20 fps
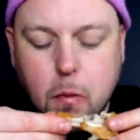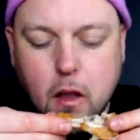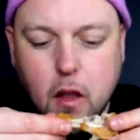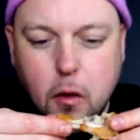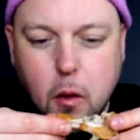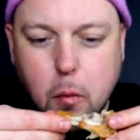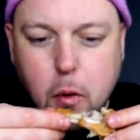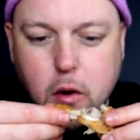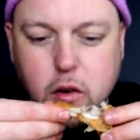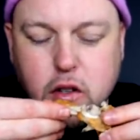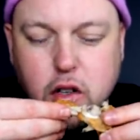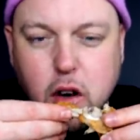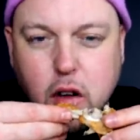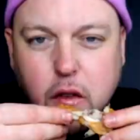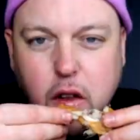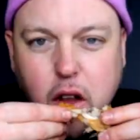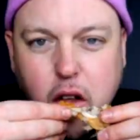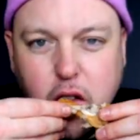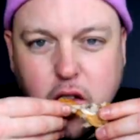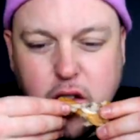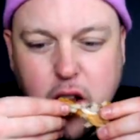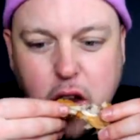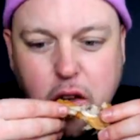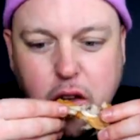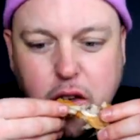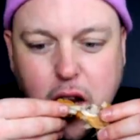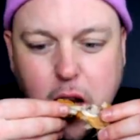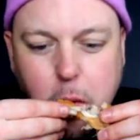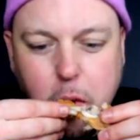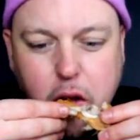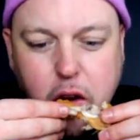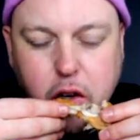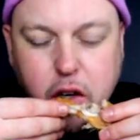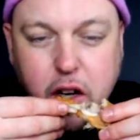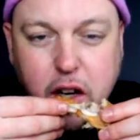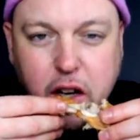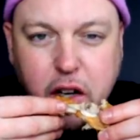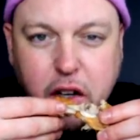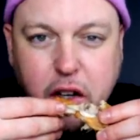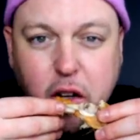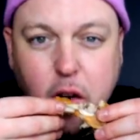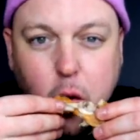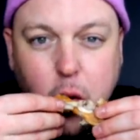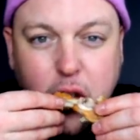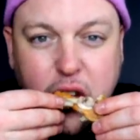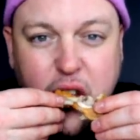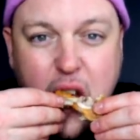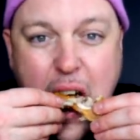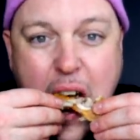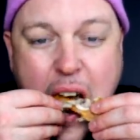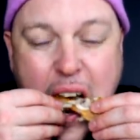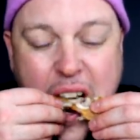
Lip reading: the person on the other side of the table that you're taking a deal with,